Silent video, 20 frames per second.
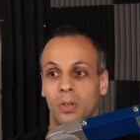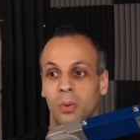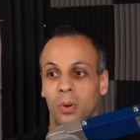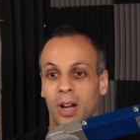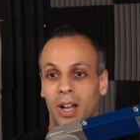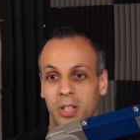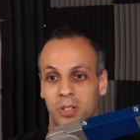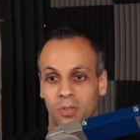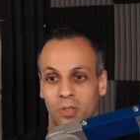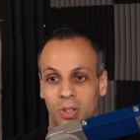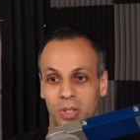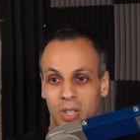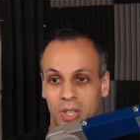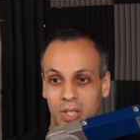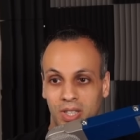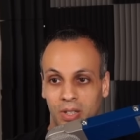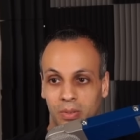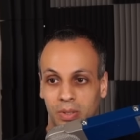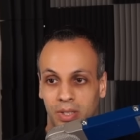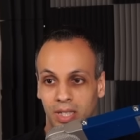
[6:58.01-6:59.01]
Watch for
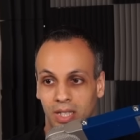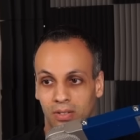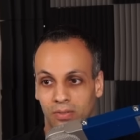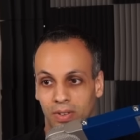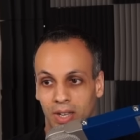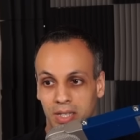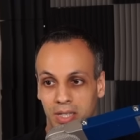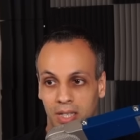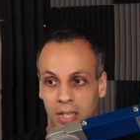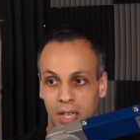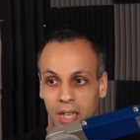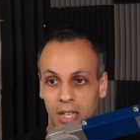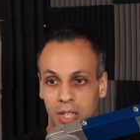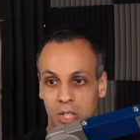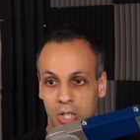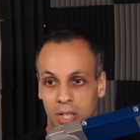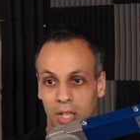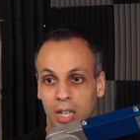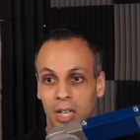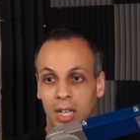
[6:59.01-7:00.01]
assisting with the
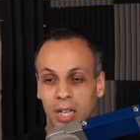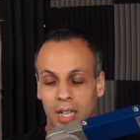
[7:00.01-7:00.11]
investigation.